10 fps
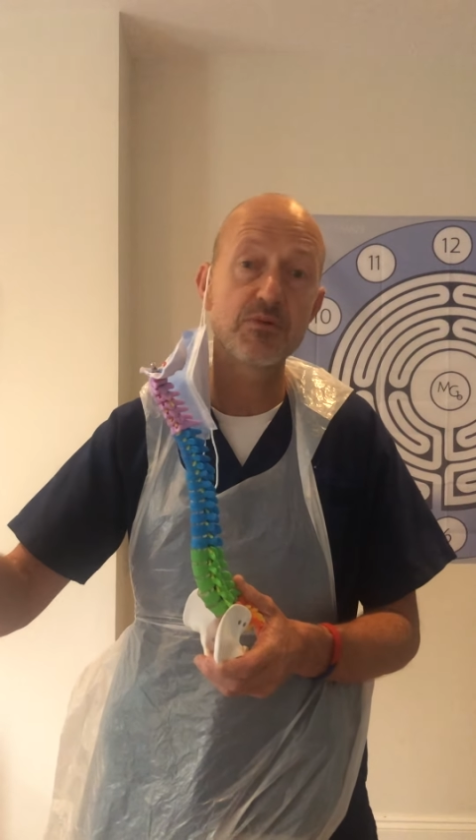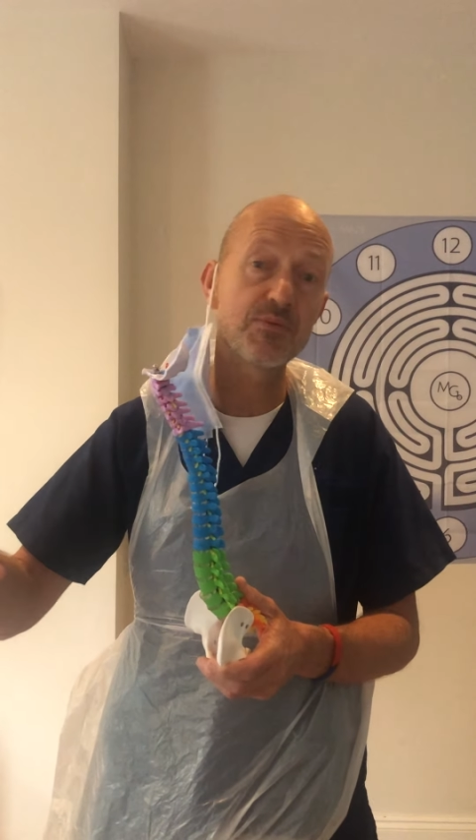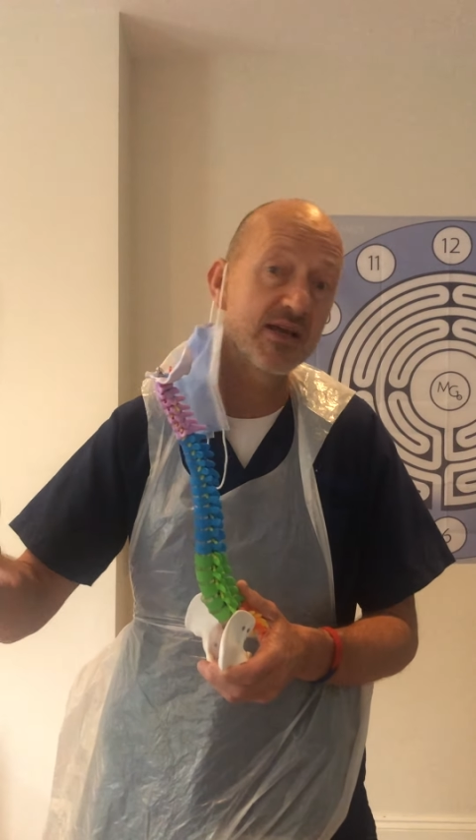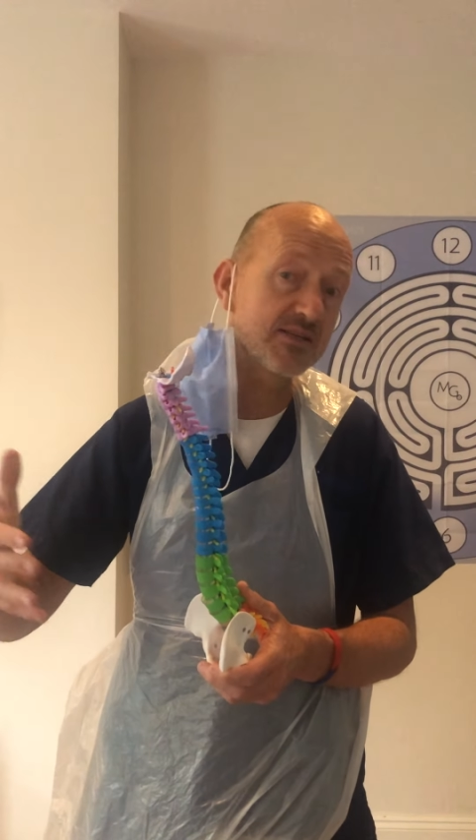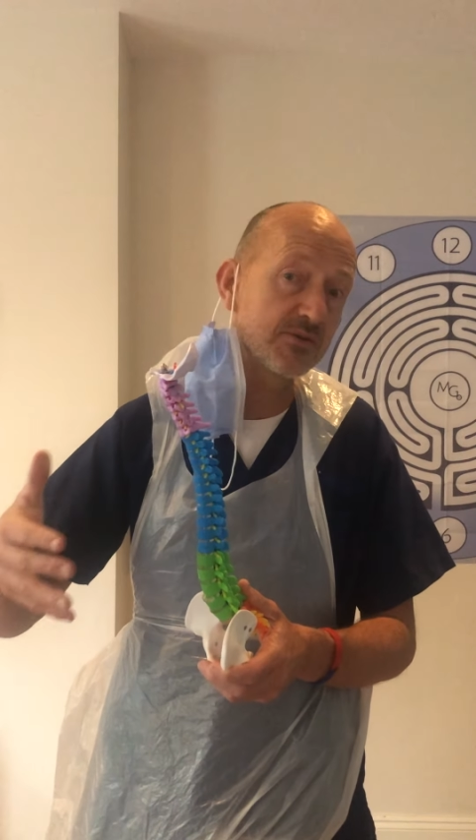
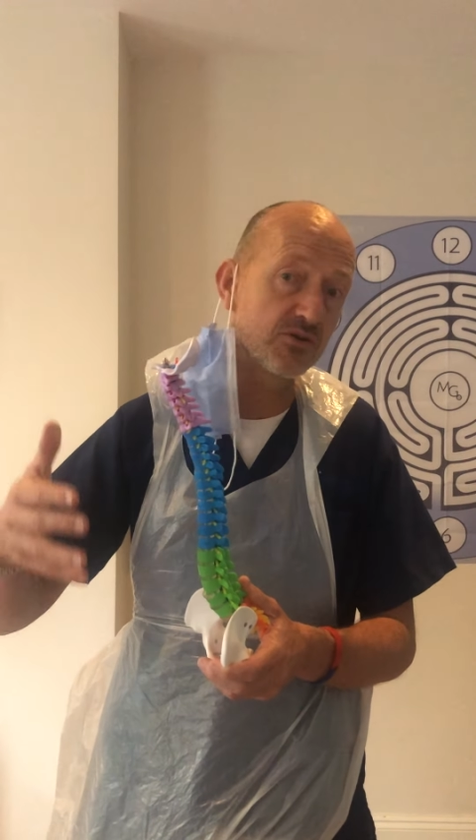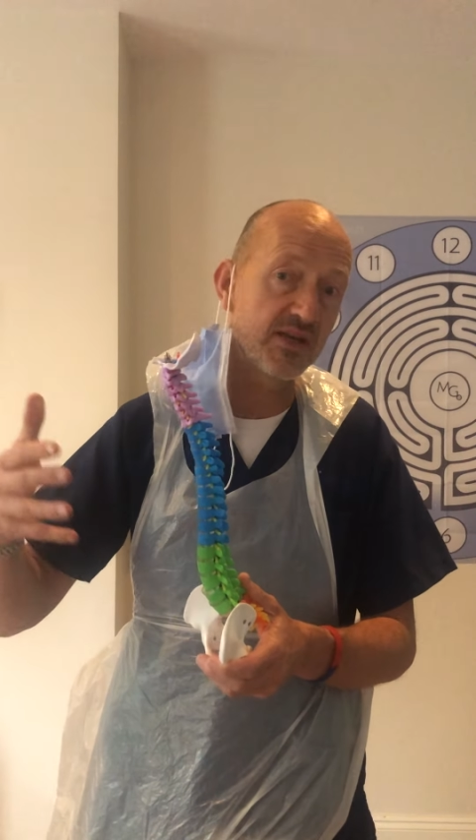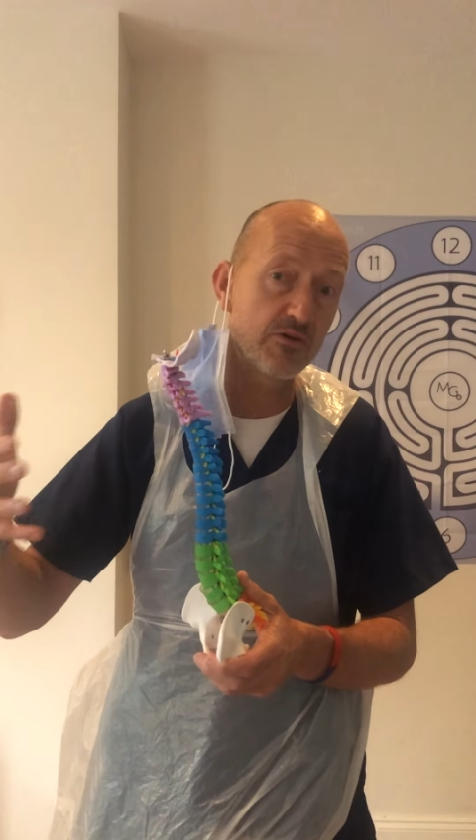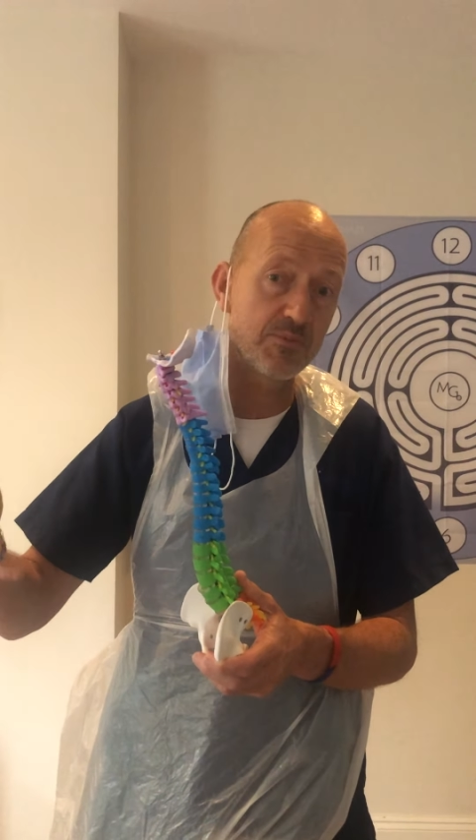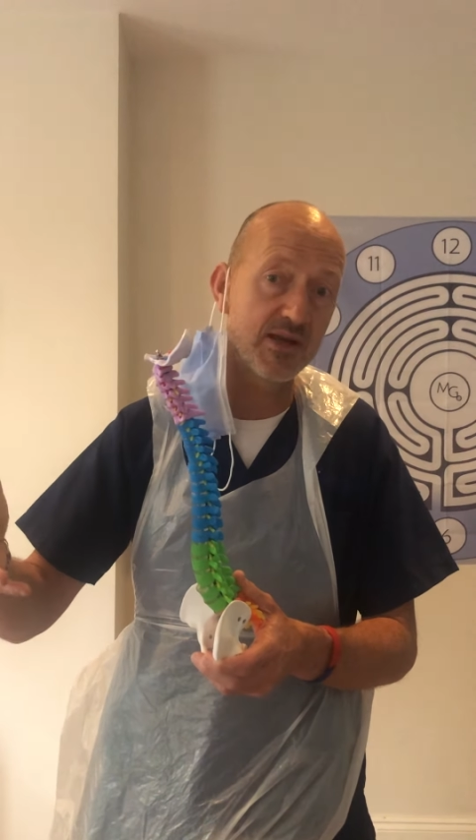replacements or
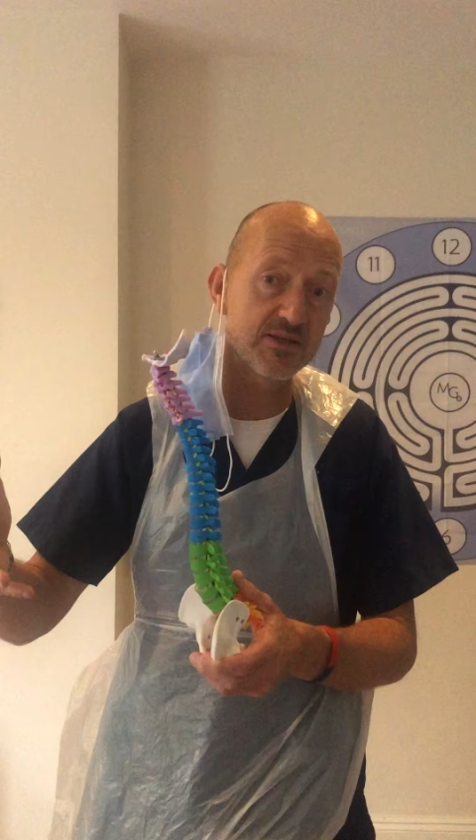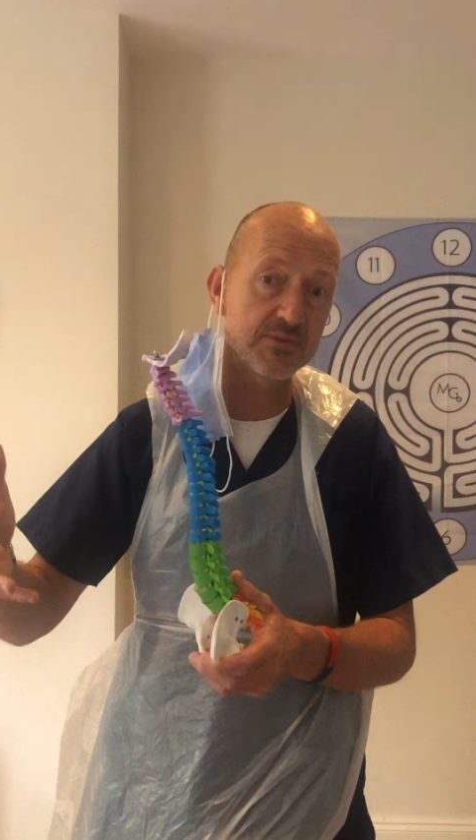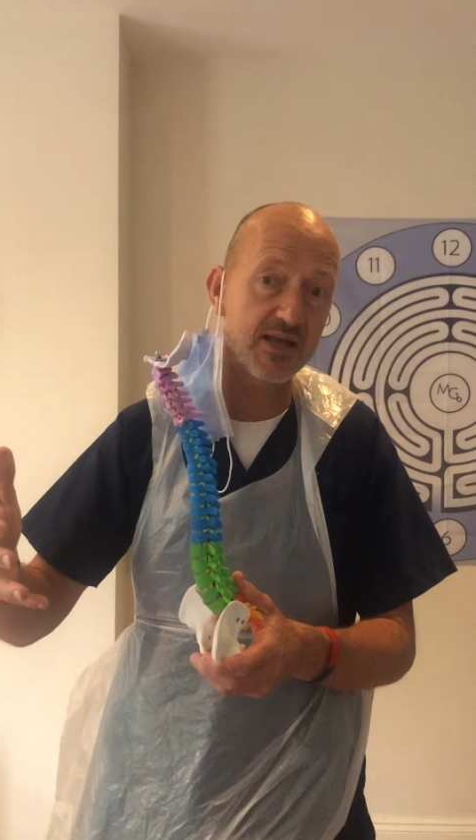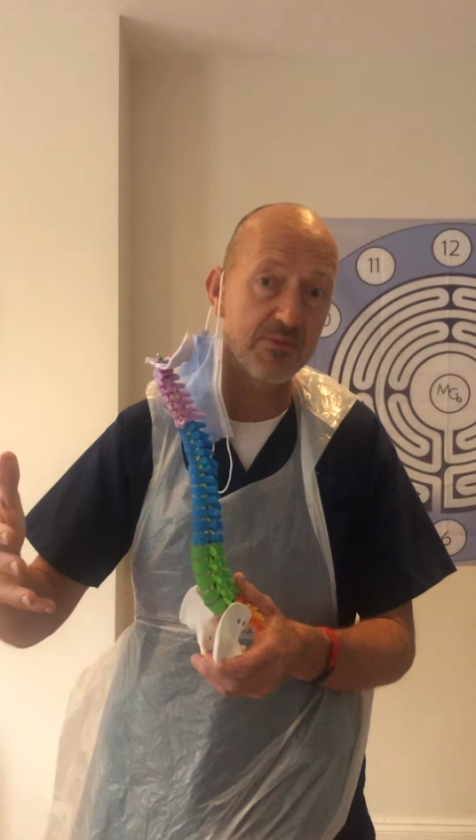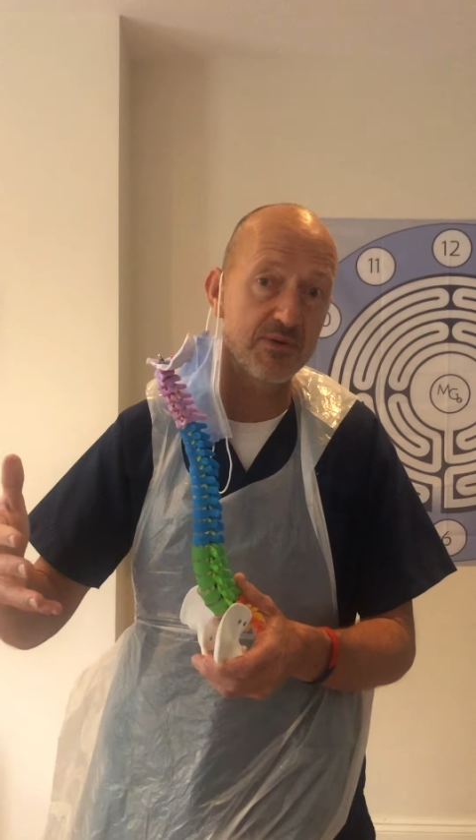knee
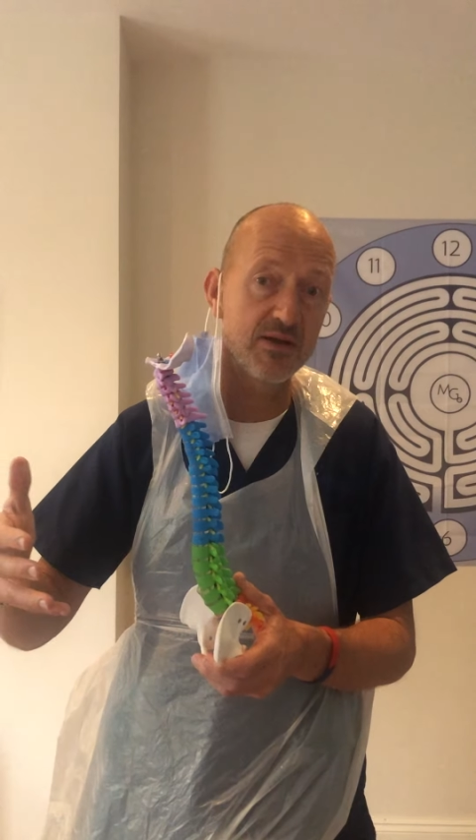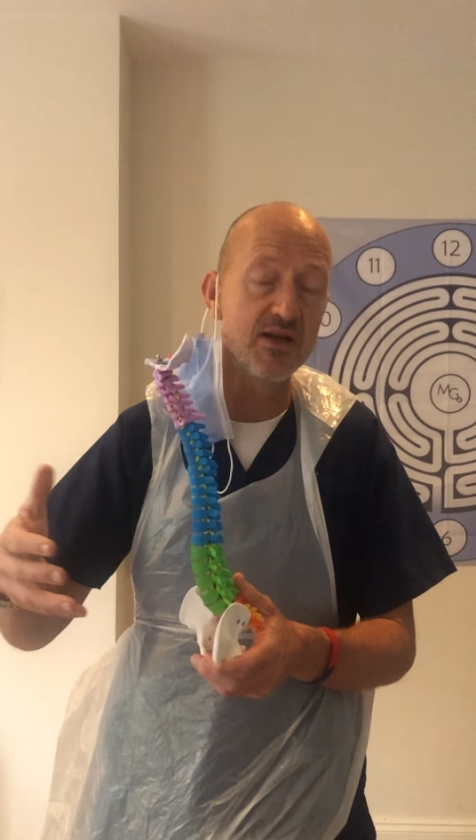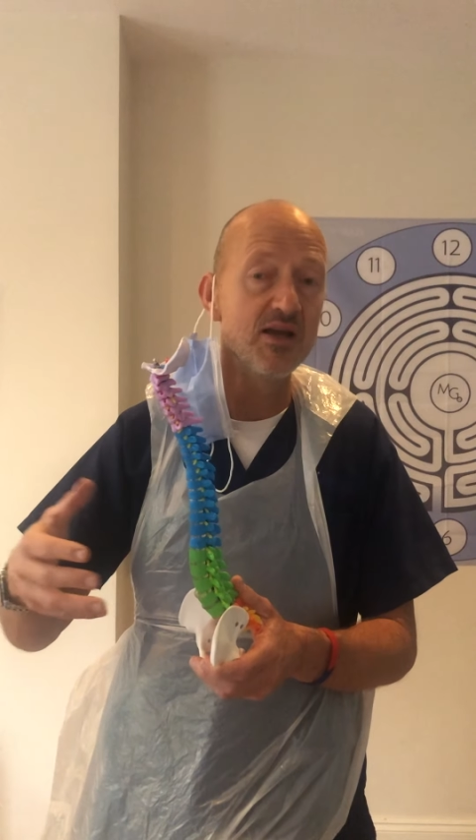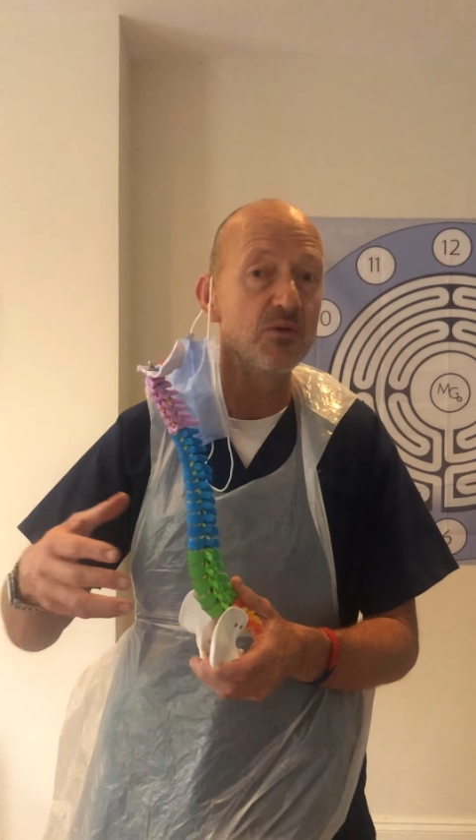replacements happen.